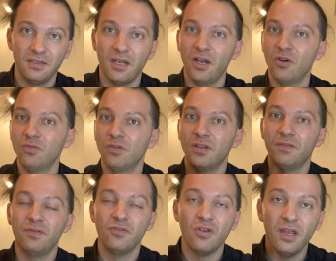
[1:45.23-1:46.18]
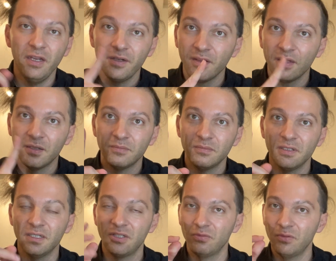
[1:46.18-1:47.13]
Now, if you hear them,
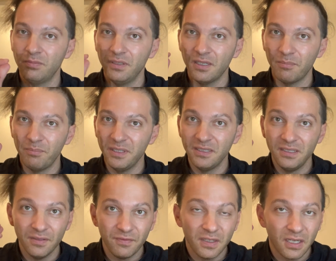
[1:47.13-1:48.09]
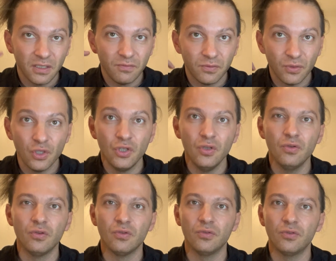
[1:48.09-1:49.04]
it will be a bit difficult for you
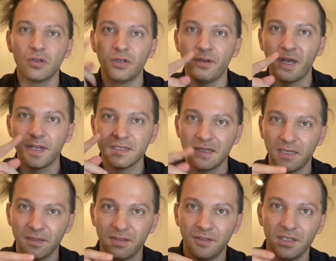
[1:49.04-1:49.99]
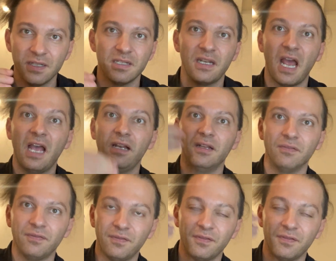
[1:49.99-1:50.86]
to recognize that there is an alif